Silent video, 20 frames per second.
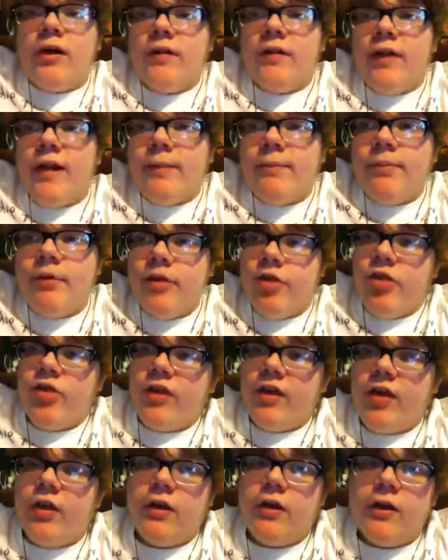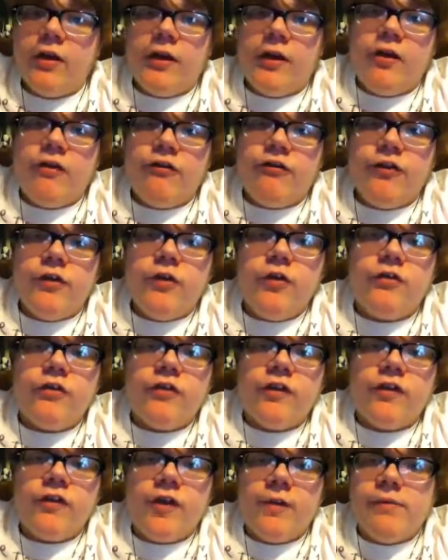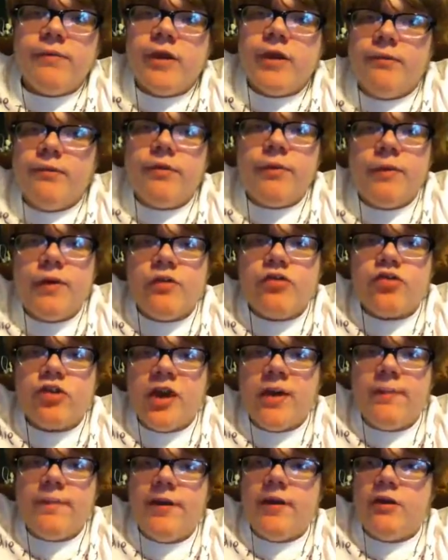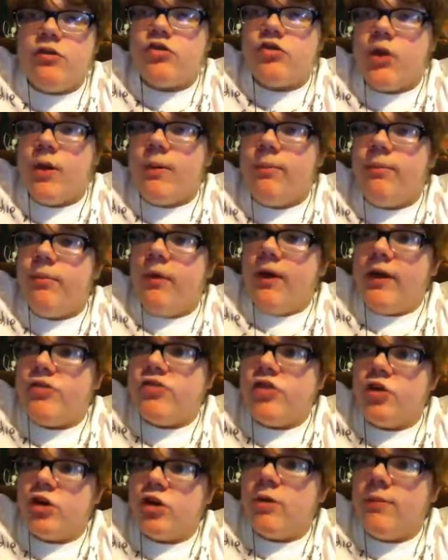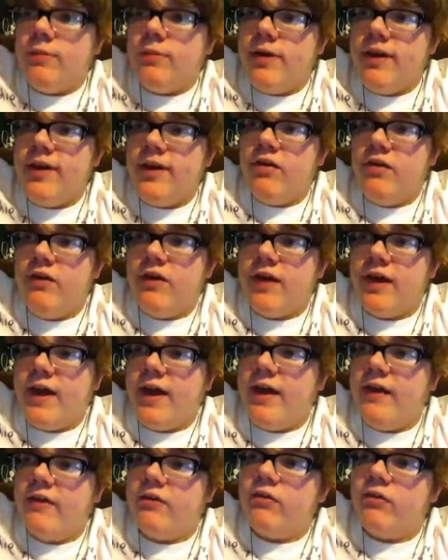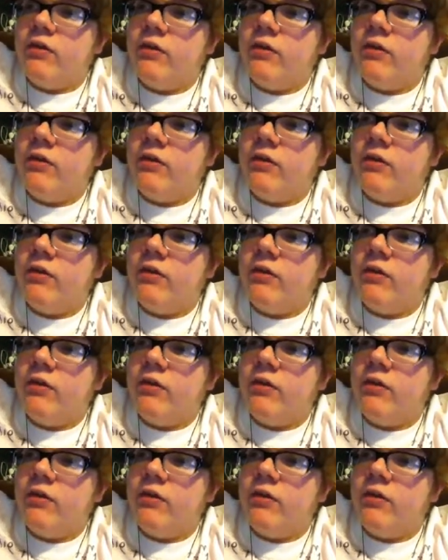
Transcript: Like, put Ziggler in a feud for the WWE Championship. Like, turn him heel again.